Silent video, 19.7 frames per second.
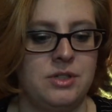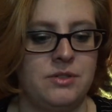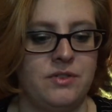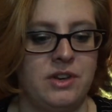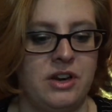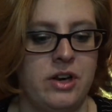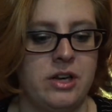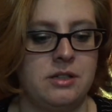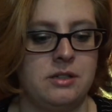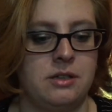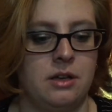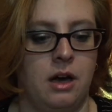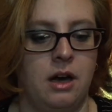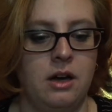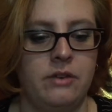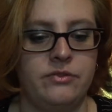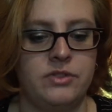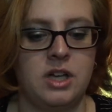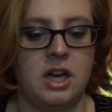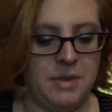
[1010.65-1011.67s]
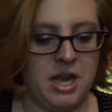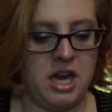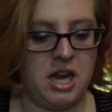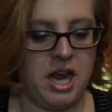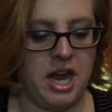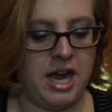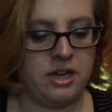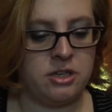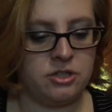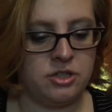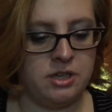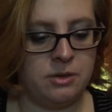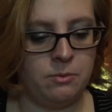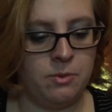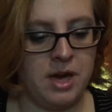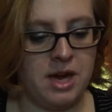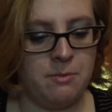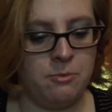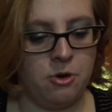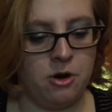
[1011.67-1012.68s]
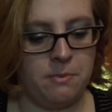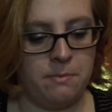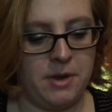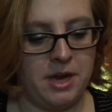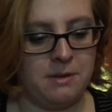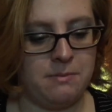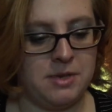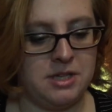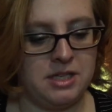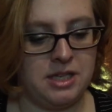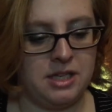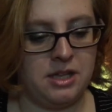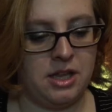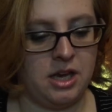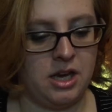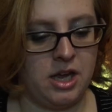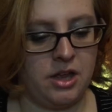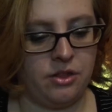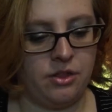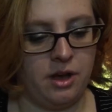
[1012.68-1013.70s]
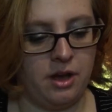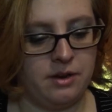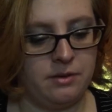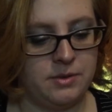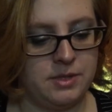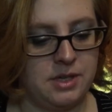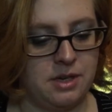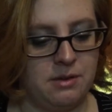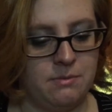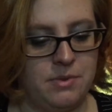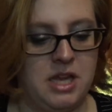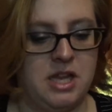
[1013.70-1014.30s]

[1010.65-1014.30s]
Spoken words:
It's very soft and actually way more pigmented than I thought it was going to